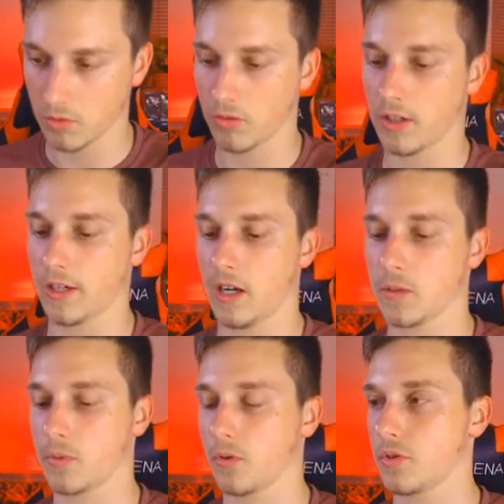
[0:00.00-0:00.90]
Really nice
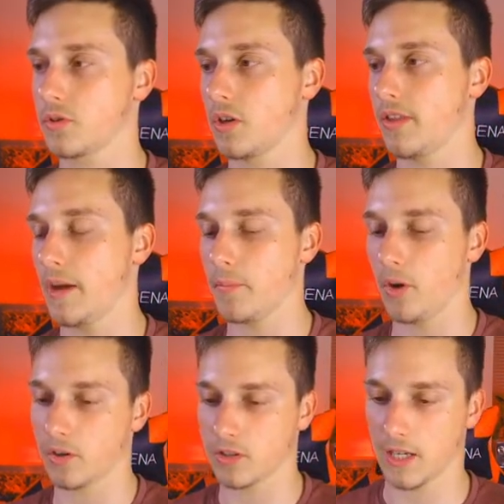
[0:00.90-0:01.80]
pulls. So that
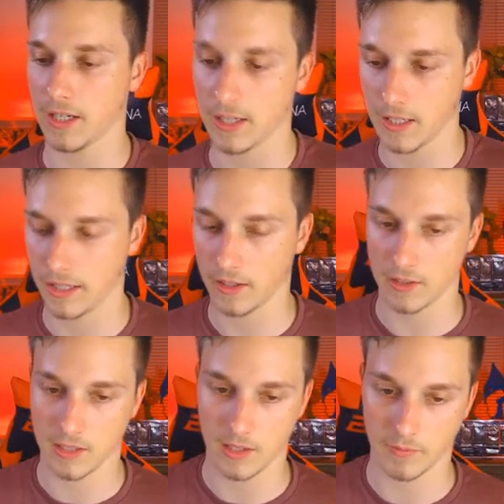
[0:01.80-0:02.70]
box technically
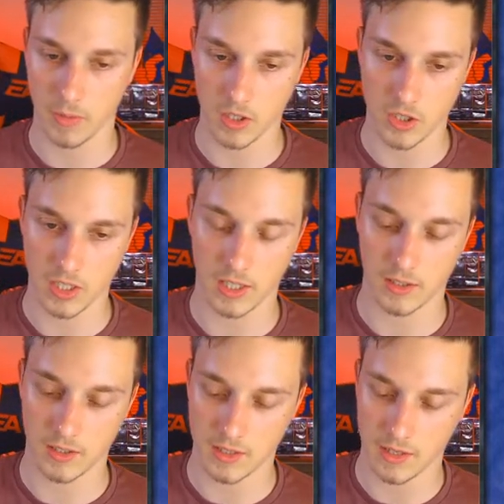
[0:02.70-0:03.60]
doesn't have much in it.
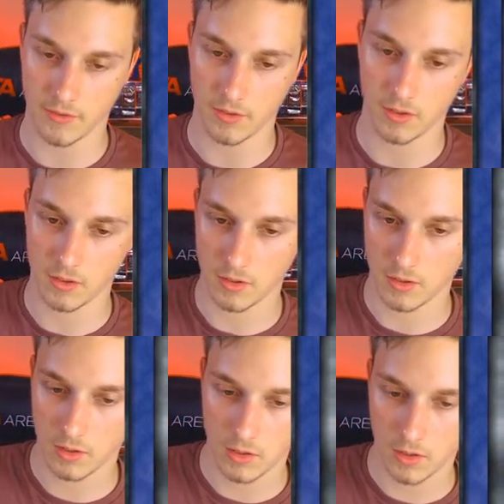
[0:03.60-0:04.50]
Doesn't have a
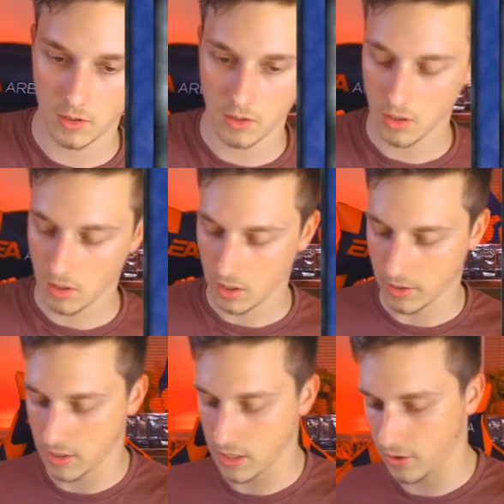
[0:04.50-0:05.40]

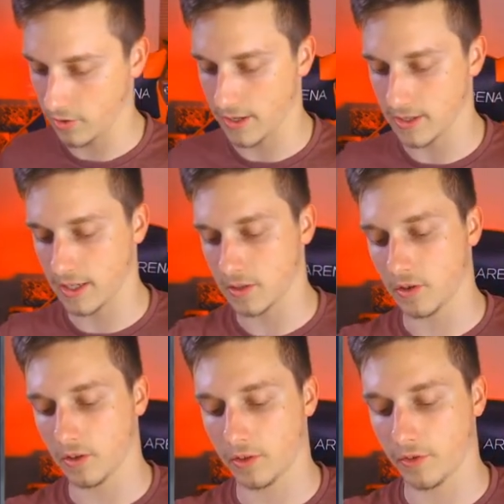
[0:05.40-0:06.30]
secret rare unless you've
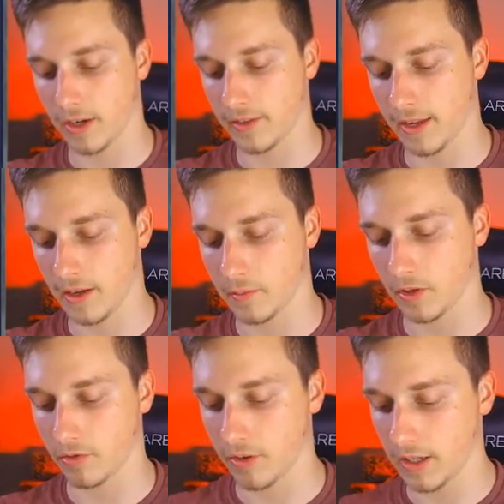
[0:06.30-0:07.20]
got 3 in that, but
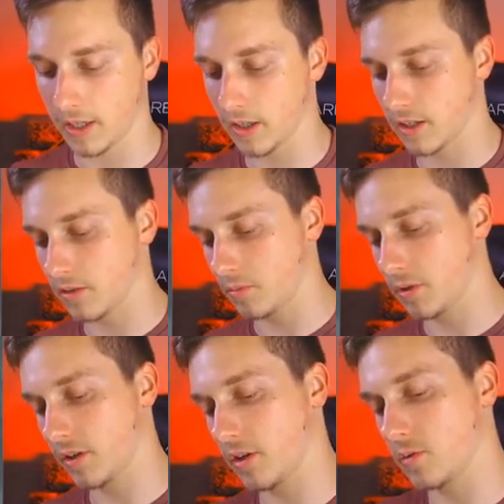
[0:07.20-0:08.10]
really good for
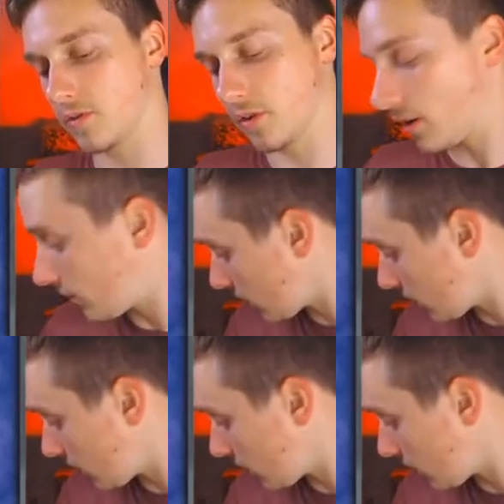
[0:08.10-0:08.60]
those with your other